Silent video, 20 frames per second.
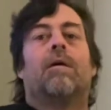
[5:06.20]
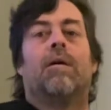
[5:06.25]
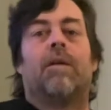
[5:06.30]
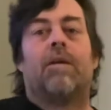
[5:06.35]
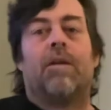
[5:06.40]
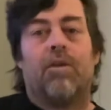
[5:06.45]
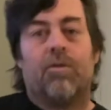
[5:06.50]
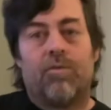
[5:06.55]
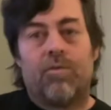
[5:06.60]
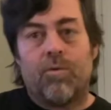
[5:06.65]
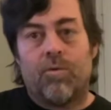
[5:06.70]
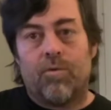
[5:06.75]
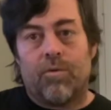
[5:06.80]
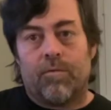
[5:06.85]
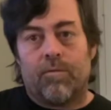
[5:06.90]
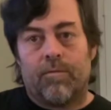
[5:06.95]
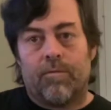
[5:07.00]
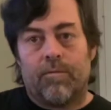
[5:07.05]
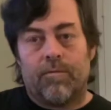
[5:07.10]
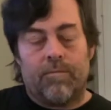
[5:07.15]
Here's the
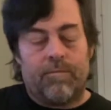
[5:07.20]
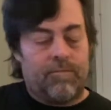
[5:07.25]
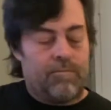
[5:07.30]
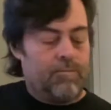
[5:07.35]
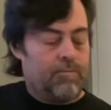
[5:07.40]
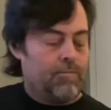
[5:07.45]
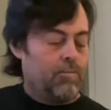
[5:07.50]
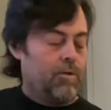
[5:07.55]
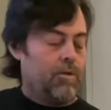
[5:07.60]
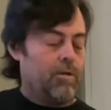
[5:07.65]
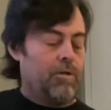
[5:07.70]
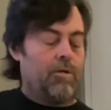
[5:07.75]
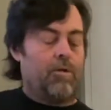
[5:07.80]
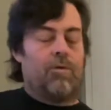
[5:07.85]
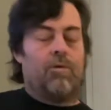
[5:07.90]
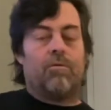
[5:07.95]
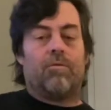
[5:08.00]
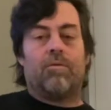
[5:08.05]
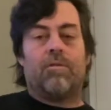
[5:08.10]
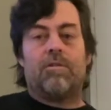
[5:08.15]
groove. We're going to
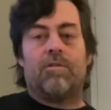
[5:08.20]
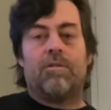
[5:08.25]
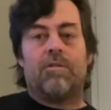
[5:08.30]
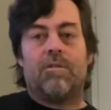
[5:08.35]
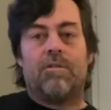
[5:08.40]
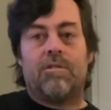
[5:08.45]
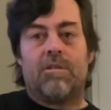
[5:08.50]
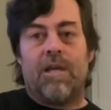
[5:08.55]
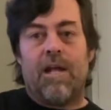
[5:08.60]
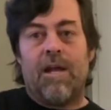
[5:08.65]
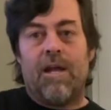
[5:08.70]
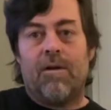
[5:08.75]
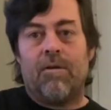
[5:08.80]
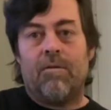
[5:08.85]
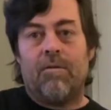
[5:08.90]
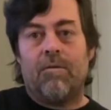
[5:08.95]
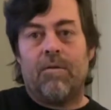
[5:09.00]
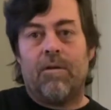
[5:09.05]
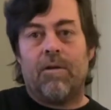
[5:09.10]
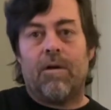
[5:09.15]
go
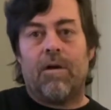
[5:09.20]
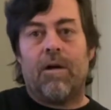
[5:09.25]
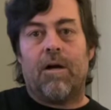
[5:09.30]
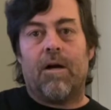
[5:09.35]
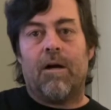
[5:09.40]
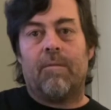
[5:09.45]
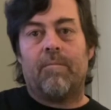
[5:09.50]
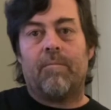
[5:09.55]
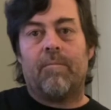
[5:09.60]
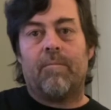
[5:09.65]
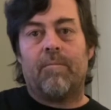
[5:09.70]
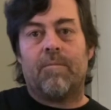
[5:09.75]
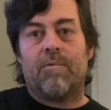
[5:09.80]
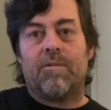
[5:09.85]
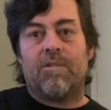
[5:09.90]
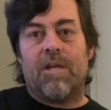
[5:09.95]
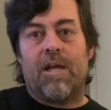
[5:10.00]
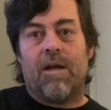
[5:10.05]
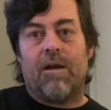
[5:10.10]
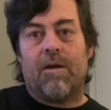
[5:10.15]
down, up,
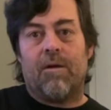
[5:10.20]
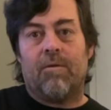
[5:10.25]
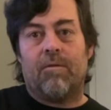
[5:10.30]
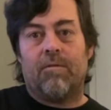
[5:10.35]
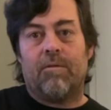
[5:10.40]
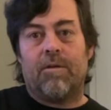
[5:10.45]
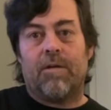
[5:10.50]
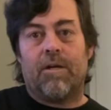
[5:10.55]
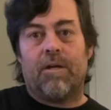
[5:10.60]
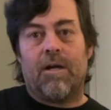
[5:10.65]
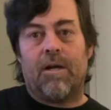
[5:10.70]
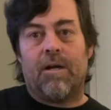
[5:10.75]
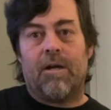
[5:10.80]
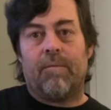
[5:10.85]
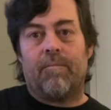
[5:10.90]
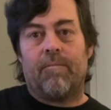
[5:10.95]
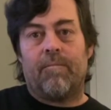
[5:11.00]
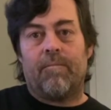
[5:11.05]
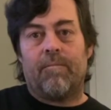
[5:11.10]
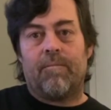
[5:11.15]
down, up,
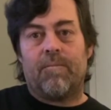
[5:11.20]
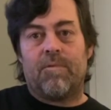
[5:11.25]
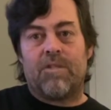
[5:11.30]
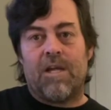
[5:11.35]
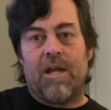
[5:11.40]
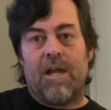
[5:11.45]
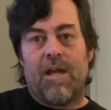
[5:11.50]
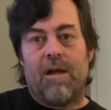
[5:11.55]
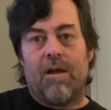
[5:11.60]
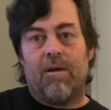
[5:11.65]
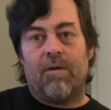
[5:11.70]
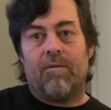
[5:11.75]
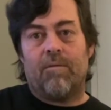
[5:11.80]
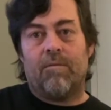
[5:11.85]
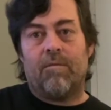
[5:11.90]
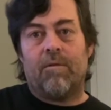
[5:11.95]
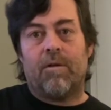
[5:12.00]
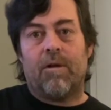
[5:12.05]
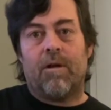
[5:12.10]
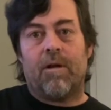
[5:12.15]

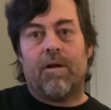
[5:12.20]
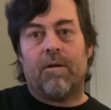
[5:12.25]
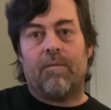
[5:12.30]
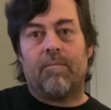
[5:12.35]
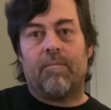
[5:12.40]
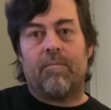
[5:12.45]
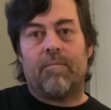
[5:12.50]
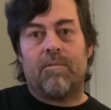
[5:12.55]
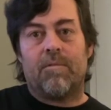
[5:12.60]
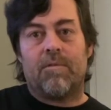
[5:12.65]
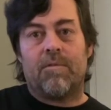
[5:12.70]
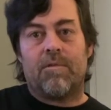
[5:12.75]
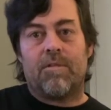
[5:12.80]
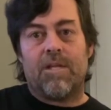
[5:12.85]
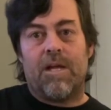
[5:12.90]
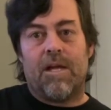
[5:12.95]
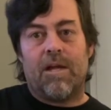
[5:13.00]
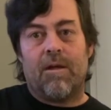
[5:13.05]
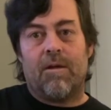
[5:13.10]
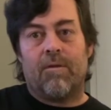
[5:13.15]
down, up,
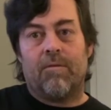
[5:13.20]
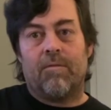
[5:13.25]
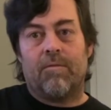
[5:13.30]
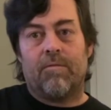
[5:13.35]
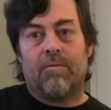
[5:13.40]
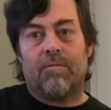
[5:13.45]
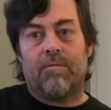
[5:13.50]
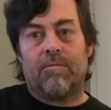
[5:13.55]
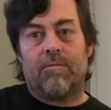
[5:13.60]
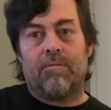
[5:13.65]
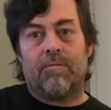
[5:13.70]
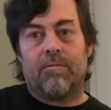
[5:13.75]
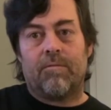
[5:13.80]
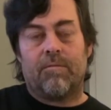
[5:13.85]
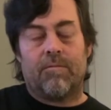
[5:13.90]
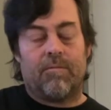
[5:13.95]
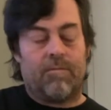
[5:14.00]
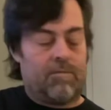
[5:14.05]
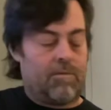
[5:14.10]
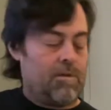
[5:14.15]
down.
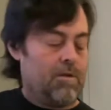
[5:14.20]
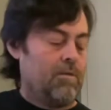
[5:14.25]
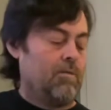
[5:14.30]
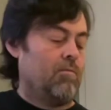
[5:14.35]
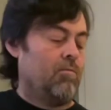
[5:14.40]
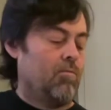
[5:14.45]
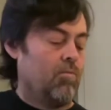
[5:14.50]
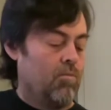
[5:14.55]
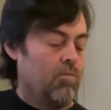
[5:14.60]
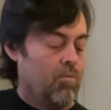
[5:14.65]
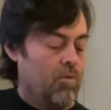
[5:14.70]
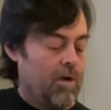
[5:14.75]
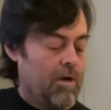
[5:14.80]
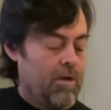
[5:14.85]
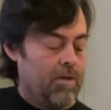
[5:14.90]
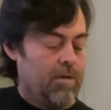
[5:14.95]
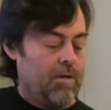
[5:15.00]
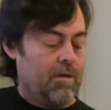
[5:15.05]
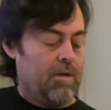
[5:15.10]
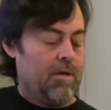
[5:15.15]
Okay? 1
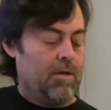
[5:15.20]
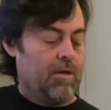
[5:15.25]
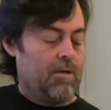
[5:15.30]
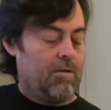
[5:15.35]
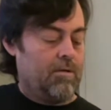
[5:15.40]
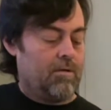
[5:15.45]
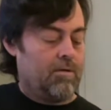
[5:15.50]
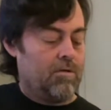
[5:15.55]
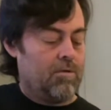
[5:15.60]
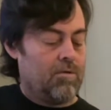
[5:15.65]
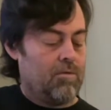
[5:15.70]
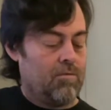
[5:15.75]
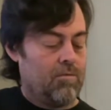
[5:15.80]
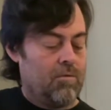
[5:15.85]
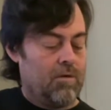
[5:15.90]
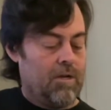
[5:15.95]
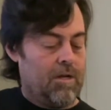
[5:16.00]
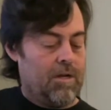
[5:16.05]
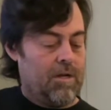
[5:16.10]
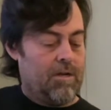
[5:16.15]
and 2
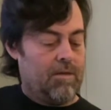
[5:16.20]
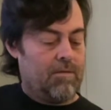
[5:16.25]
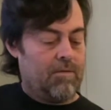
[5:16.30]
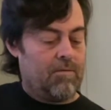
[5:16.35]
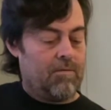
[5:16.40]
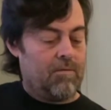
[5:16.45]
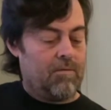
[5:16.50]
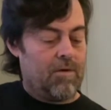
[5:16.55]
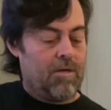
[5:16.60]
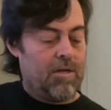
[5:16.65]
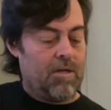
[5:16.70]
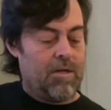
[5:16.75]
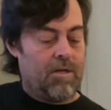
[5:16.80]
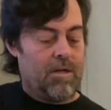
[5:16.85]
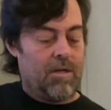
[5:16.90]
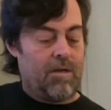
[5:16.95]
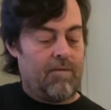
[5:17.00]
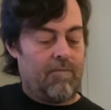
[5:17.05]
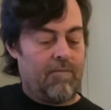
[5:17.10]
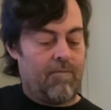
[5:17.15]
and 3
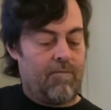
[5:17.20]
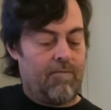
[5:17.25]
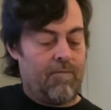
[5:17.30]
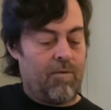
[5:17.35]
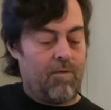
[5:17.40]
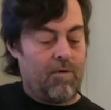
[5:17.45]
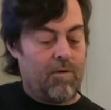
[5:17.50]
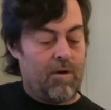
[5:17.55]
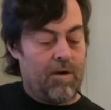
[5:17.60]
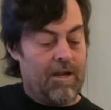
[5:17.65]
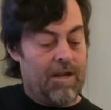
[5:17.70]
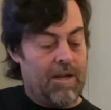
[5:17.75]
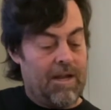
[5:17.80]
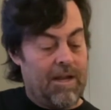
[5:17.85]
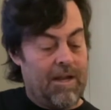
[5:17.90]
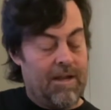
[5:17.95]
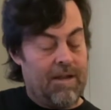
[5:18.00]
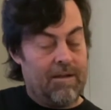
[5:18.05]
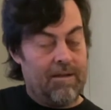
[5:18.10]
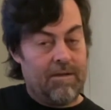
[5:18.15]
and 4
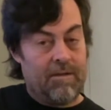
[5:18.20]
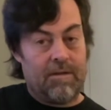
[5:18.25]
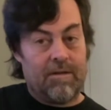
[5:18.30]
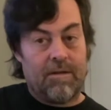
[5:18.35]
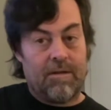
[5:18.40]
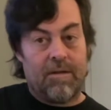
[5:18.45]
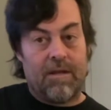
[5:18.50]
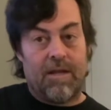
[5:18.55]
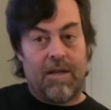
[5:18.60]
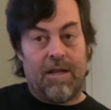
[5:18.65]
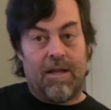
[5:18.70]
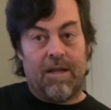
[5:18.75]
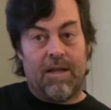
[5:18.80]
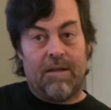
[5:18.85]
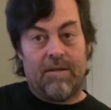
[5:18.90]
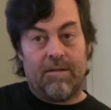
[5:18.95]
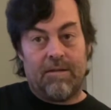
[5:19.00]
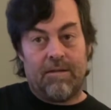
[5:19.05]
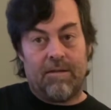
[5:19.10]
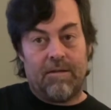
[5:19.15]
and 2